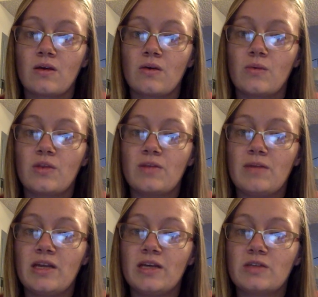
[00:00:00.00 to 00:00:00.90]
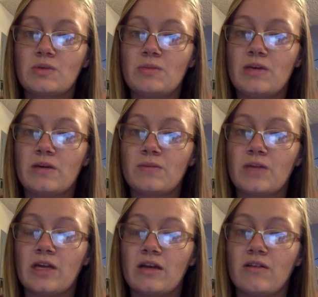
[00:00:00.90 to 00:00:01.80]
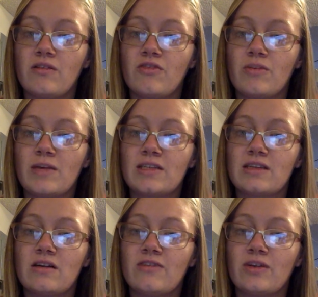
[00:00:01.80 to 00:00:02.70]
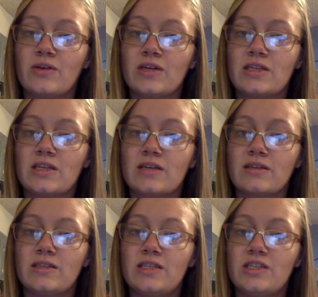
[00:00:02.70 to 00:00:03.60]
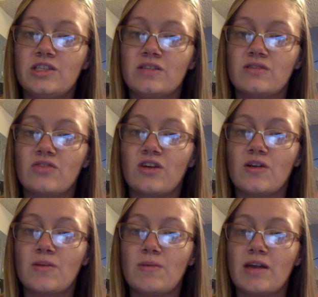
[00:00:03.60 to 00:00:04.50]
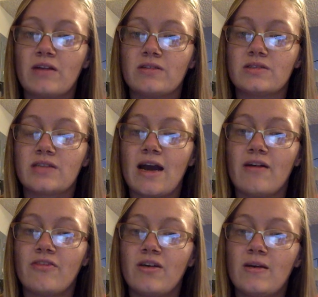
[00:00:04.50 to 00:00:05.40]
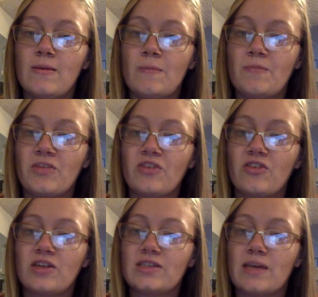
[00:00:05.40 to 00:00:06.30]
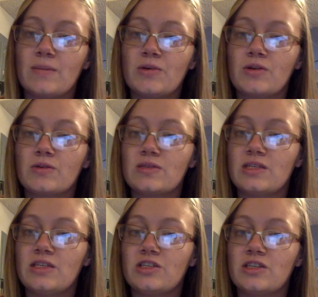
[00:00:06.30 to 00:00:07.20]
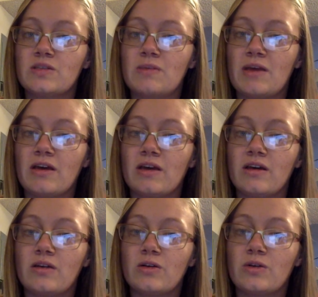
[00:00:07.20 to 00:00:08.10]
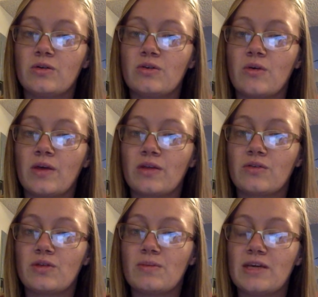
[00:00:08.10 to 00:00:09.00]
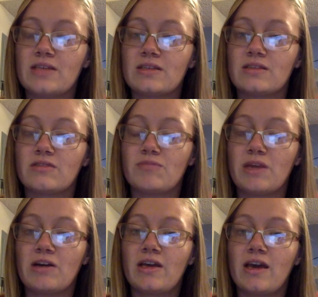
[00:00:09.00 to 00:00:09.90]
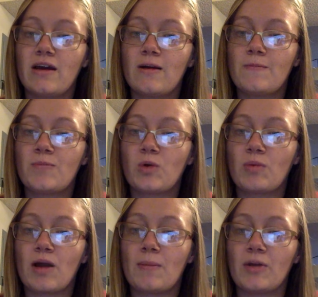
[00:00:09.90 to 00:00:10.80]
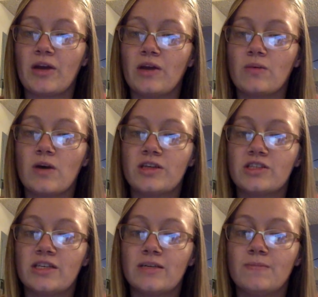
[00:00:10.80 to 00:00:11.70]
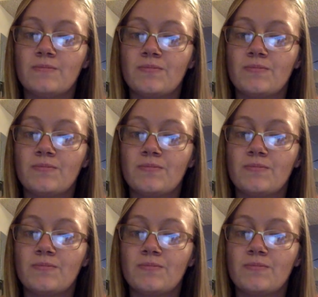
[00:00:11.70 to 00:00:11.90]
When the meetings would be completed, for myself, I would conduct the teachings for all the medical staff. For example, those teachings may include going through the basics of pericare or proper hand washing.